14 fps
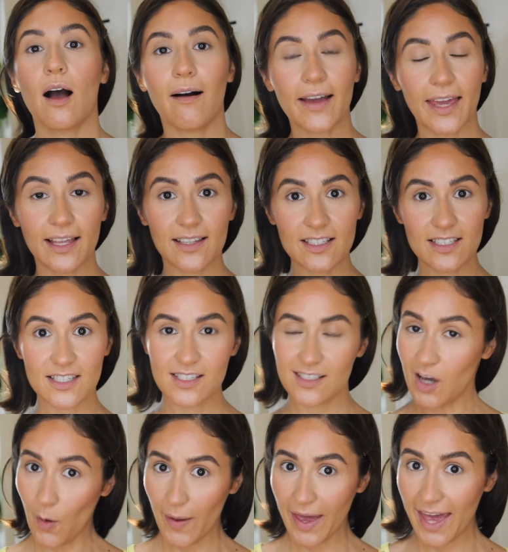Okay, let's
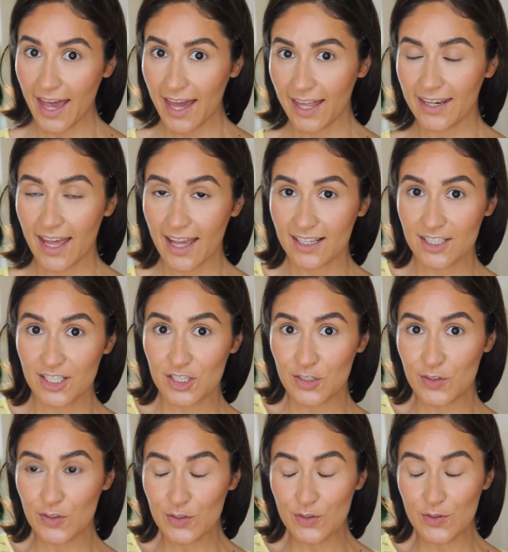go ahead and
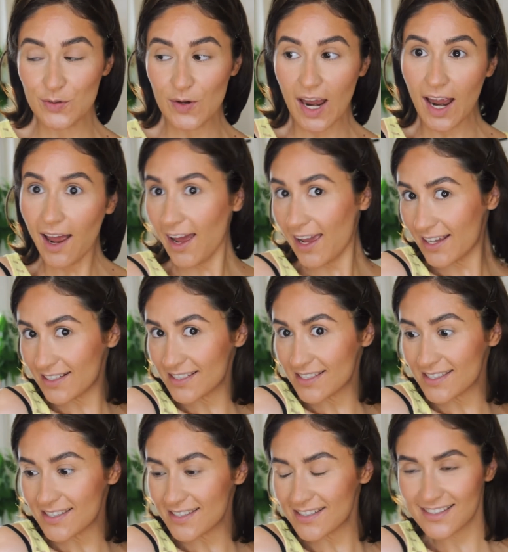do
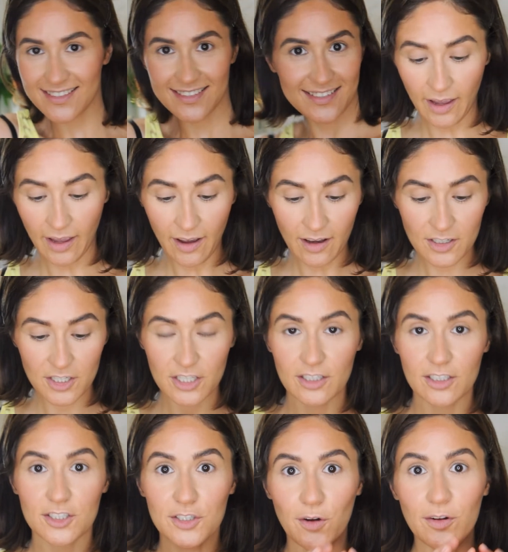eyes. I
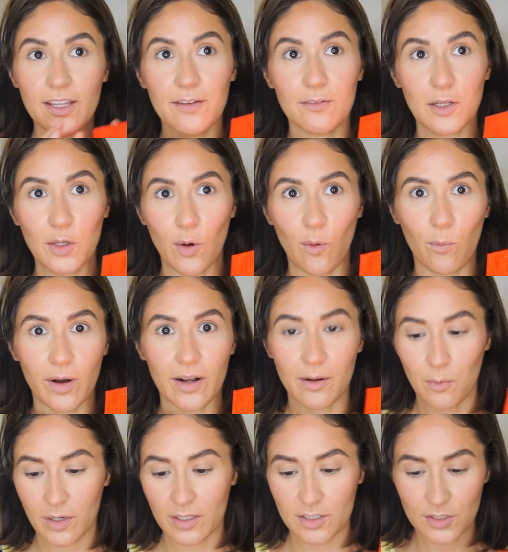actually don't even know
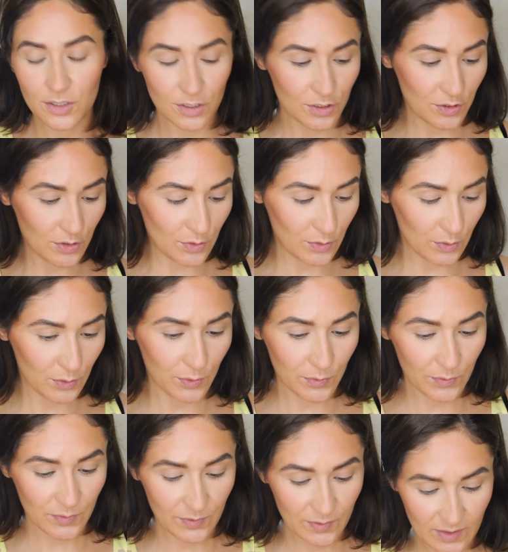what I want to
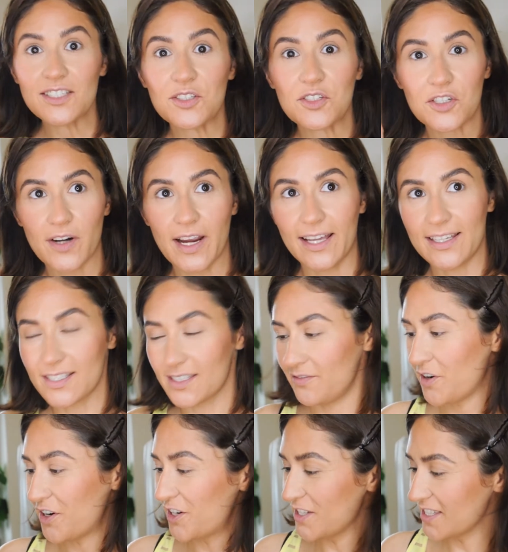do. Let's try
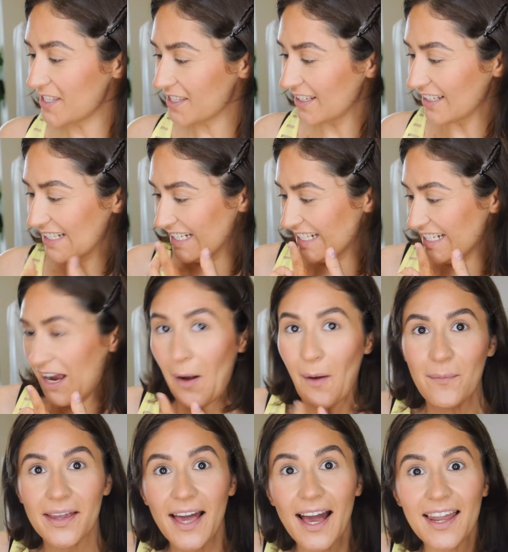this first.
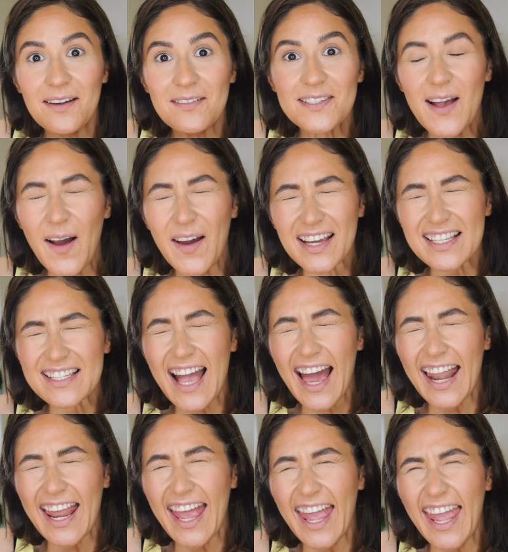Oh my god, I'm so
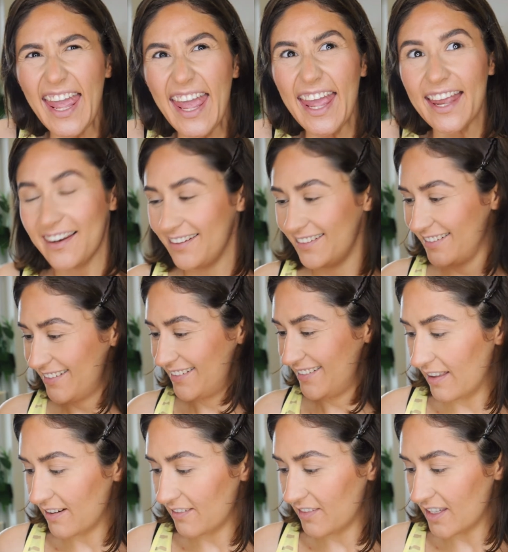excited!
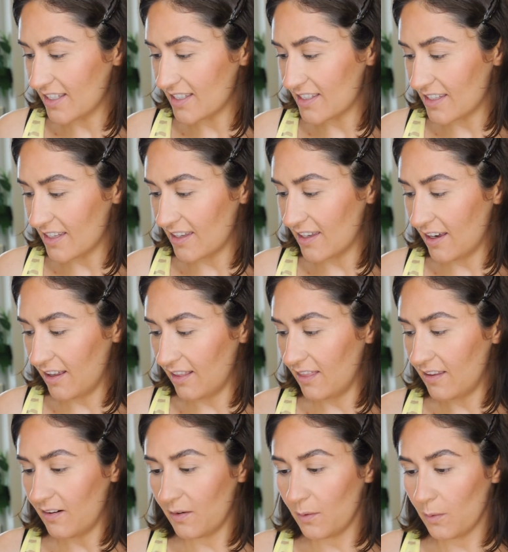I love this
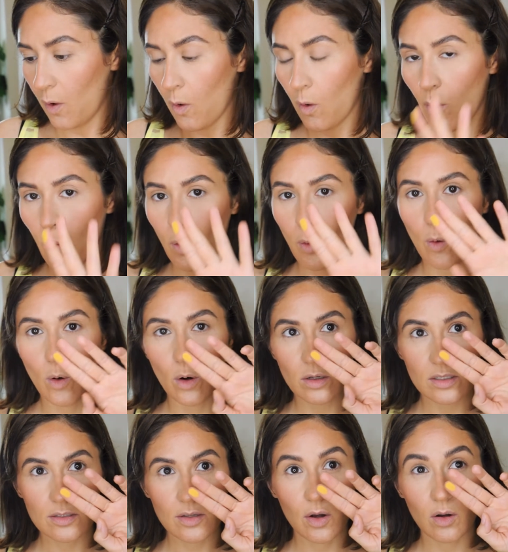yellow. Oh,
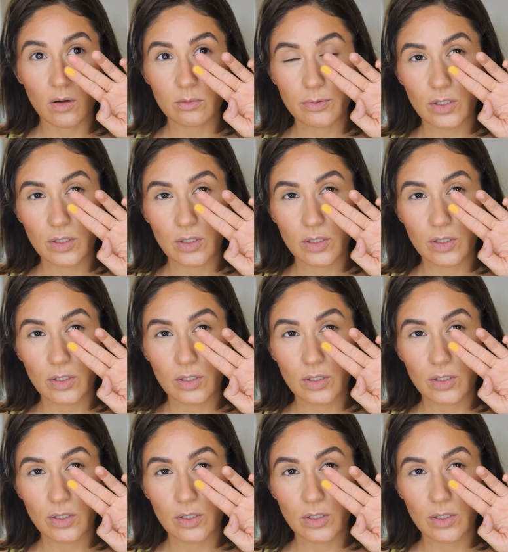so